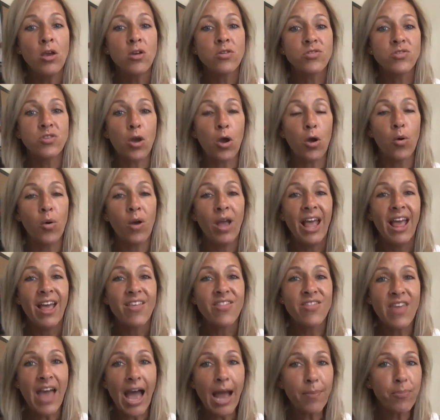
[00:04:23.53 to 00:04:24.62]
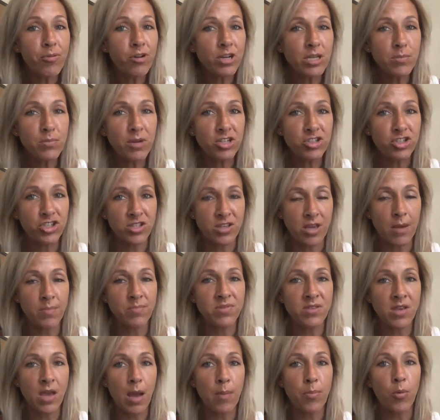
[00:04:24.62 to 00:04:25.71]
So that pretty much
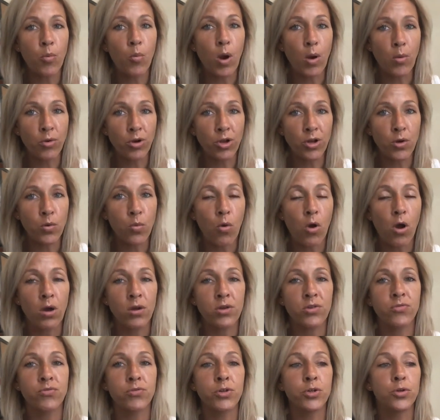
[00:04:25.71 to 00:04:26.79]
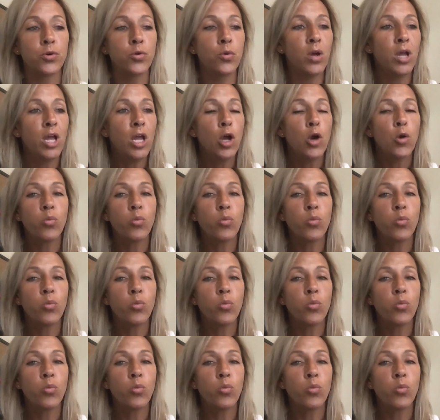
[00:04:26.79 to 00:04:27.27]
sums up what we're going to walk through.